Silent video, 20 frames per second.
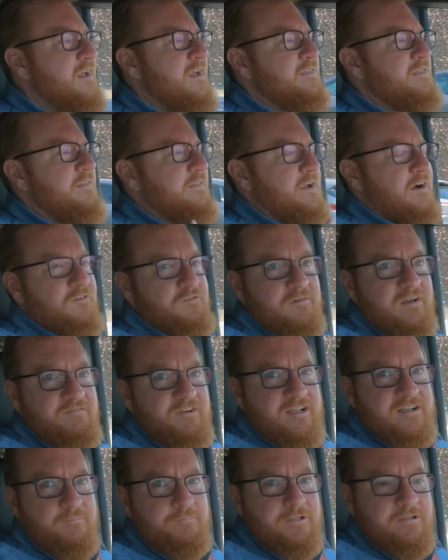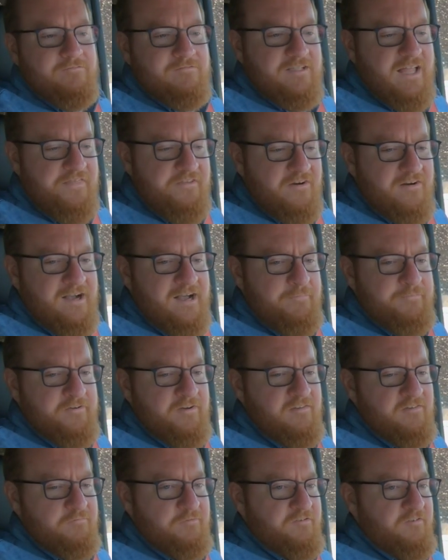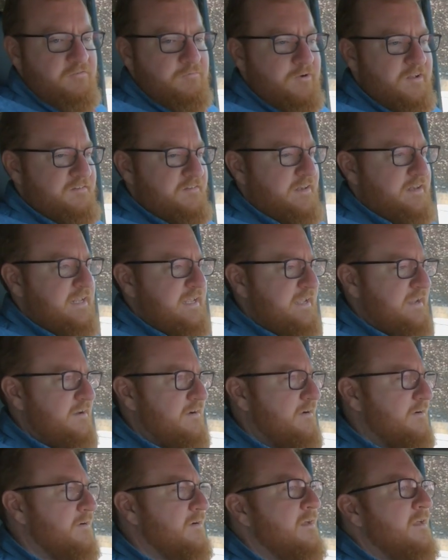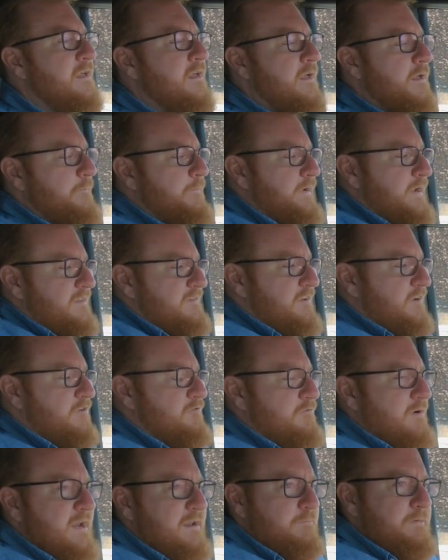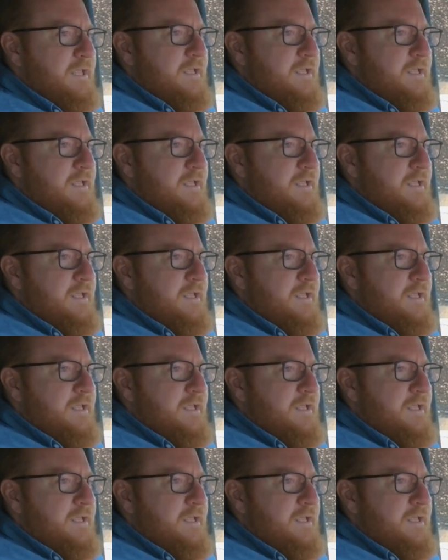And then they also have a couple of leather options, which is what's in here. But it's incredibly